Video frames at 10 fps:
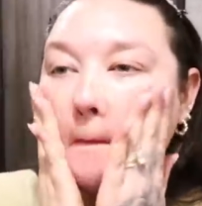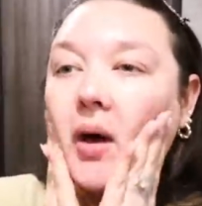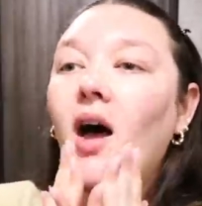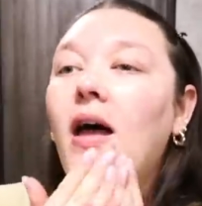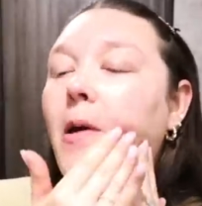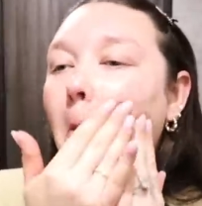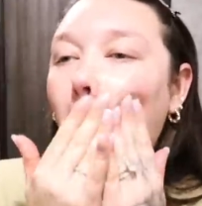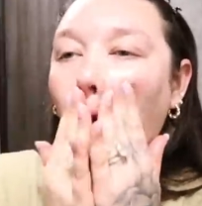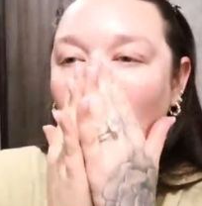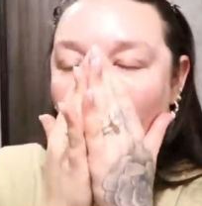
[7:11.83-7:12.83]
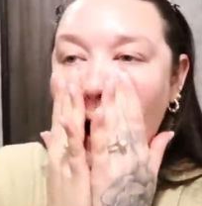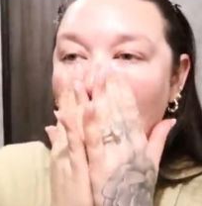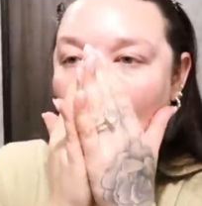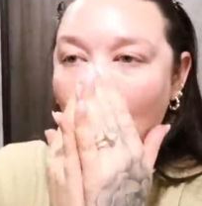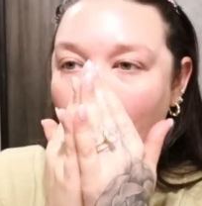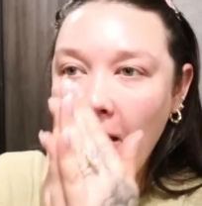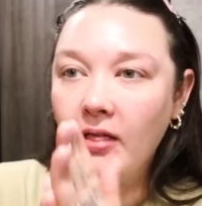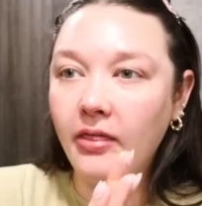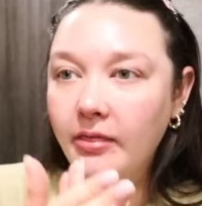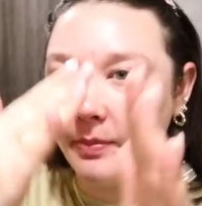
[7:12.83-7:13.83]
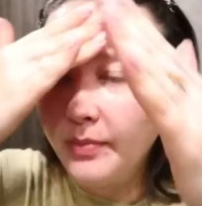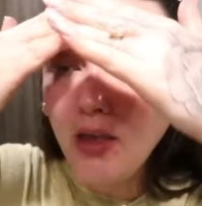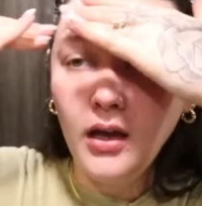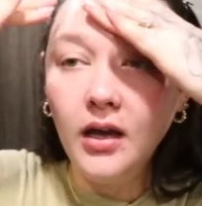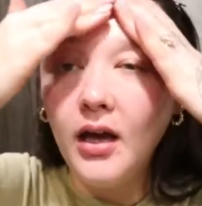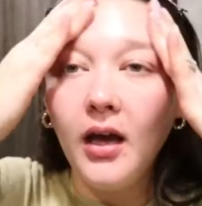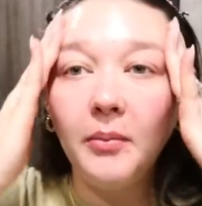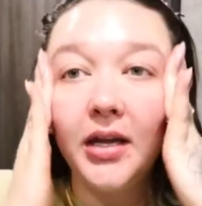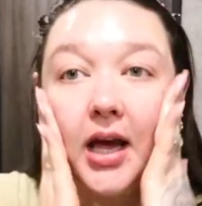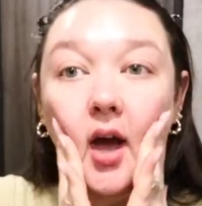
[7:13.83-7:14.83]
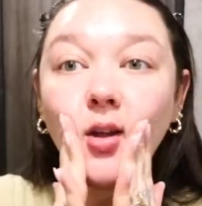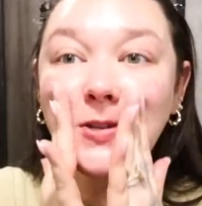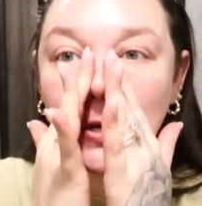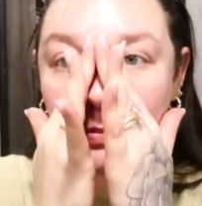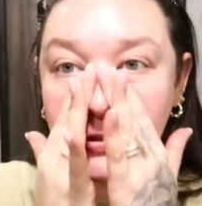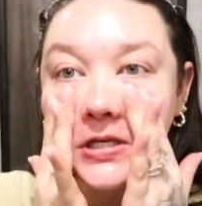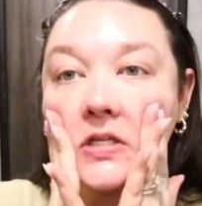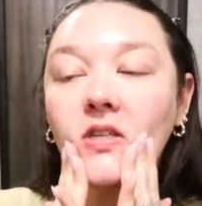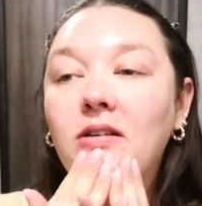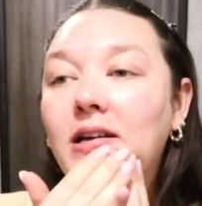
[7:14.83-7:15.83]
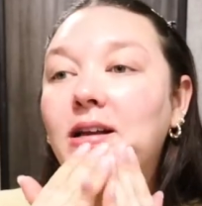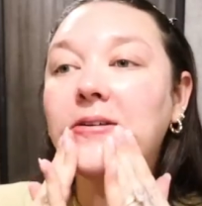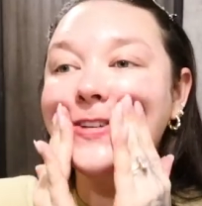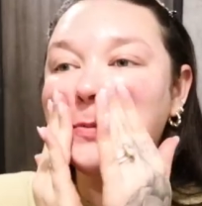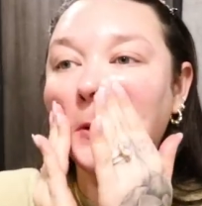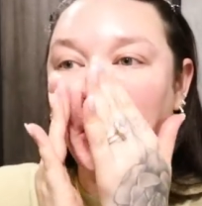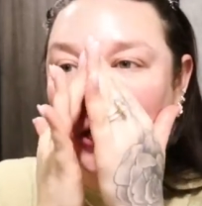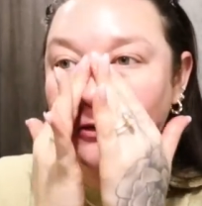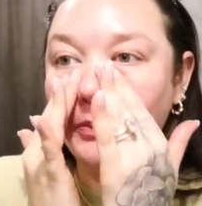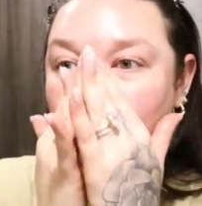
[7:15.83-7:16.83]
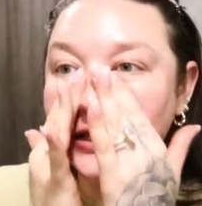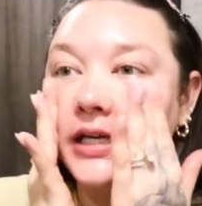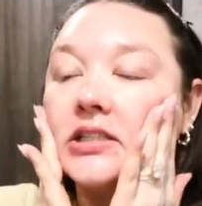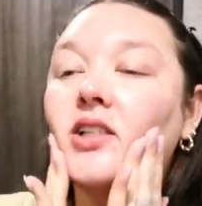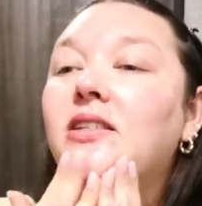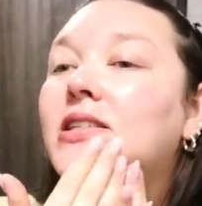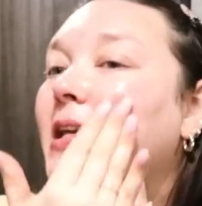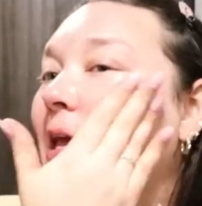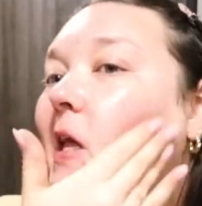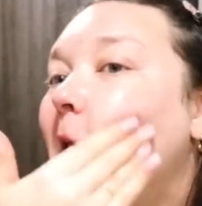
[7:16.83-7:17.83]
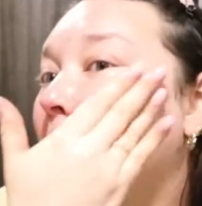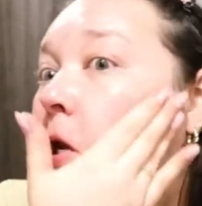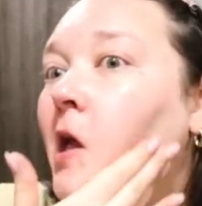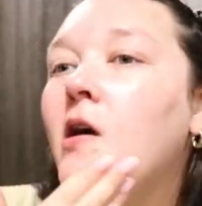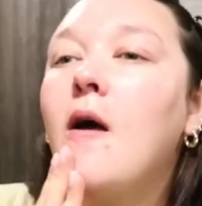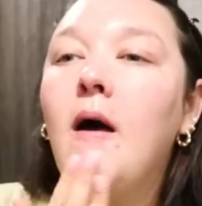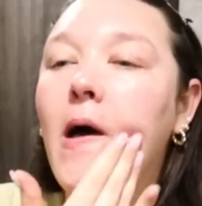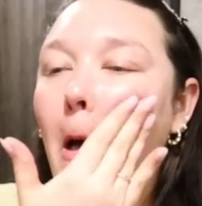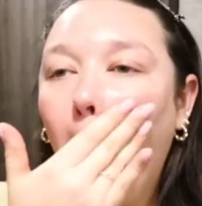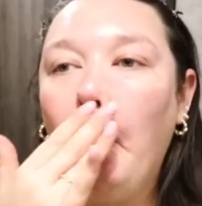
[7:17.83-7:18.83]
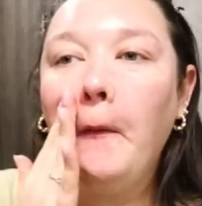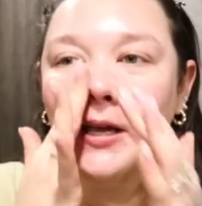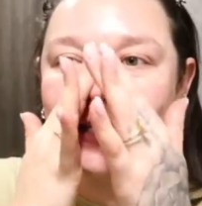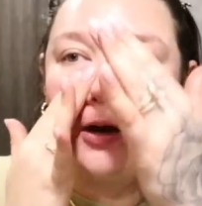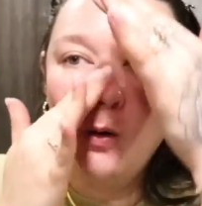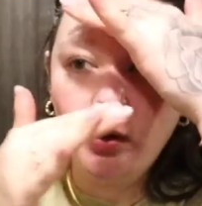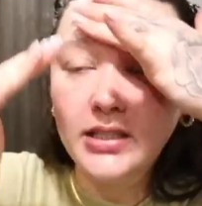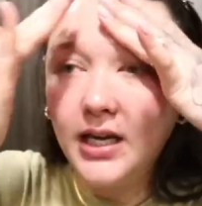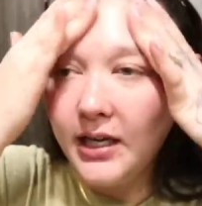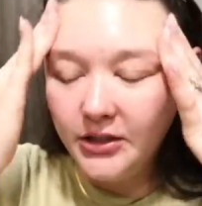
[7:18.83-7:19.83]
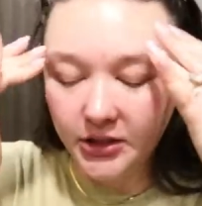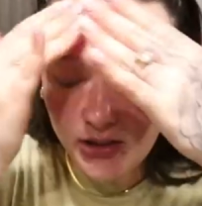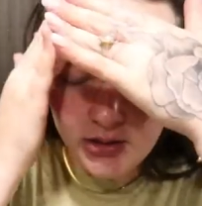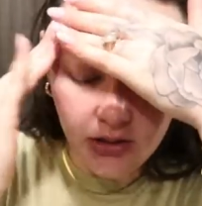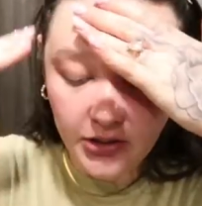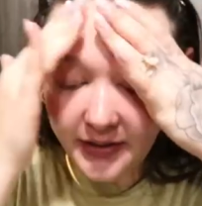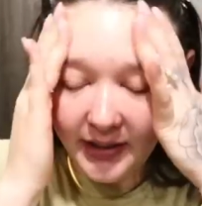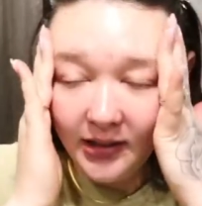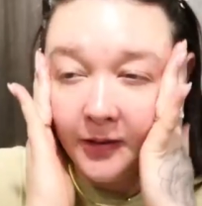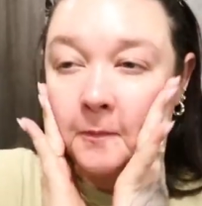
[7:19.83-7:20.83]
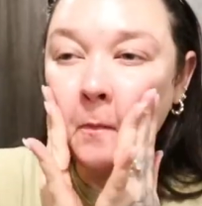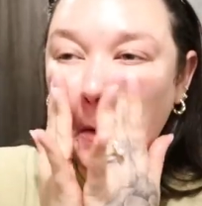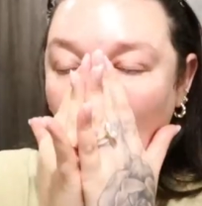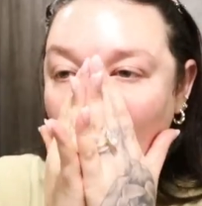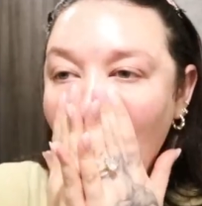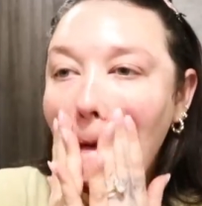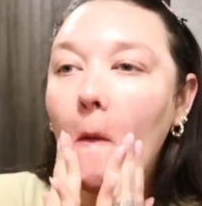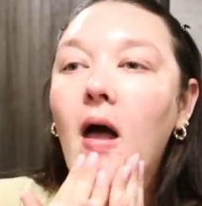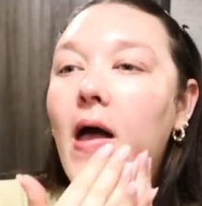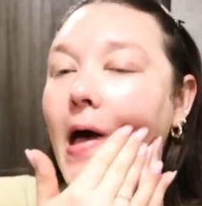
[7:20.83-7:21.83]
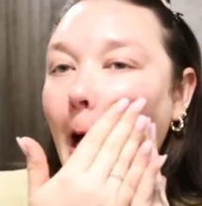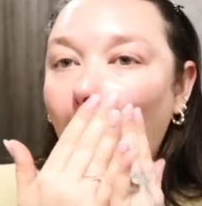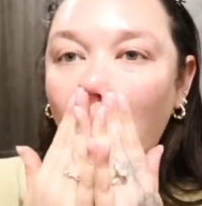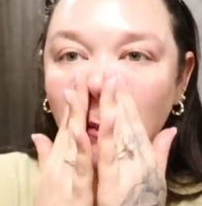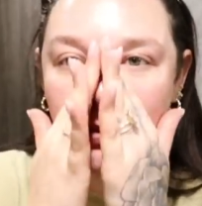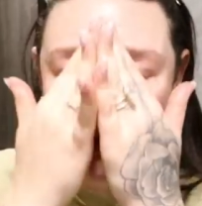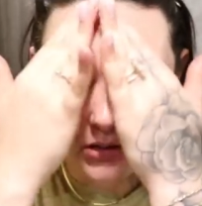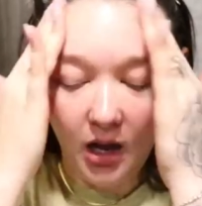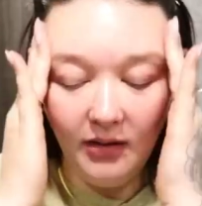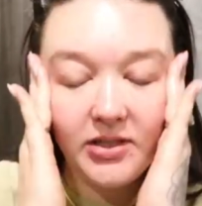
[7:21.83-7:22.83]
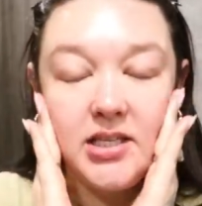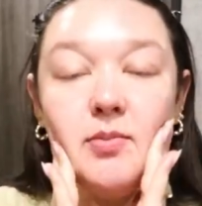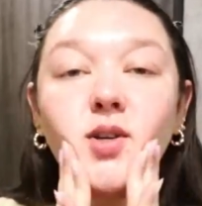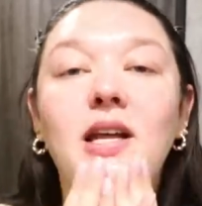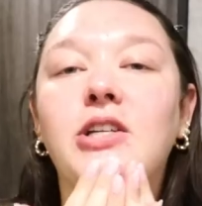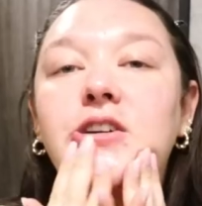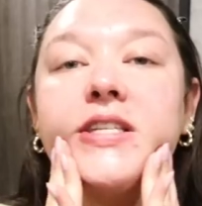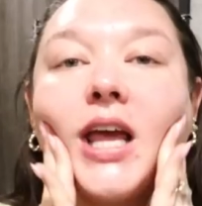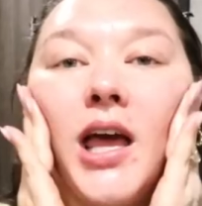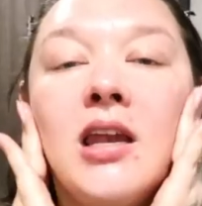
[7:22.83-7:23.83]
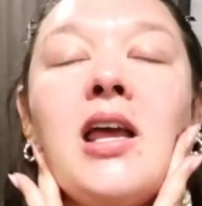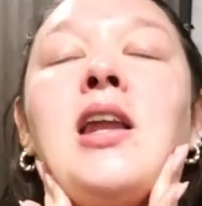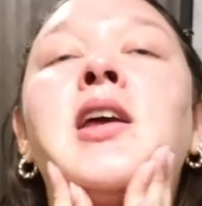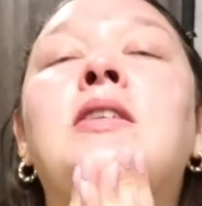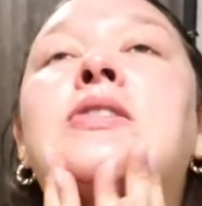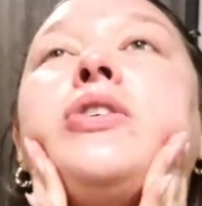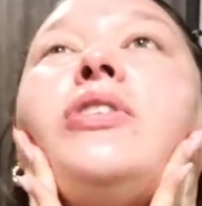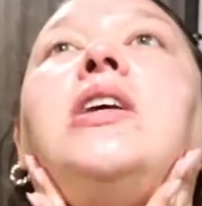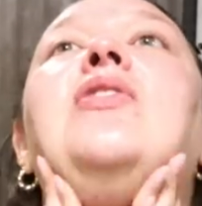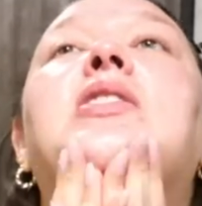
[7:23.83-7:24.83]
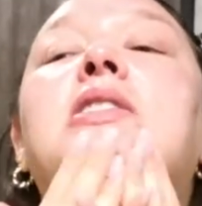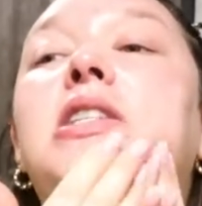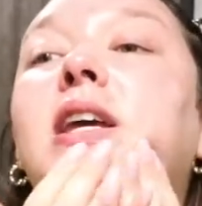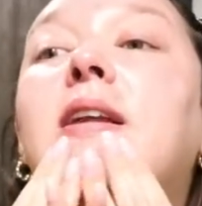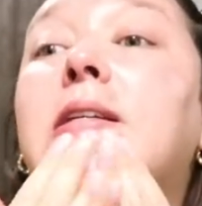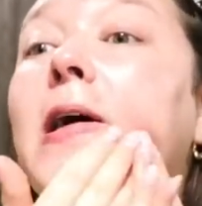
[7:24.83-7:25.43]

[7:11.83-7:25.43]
But yeah, I'm gonna add some sunscreen, speaking of protecting skin. Always, always add your sunscreen. It helps obviously protect your skin and it gives you an even skin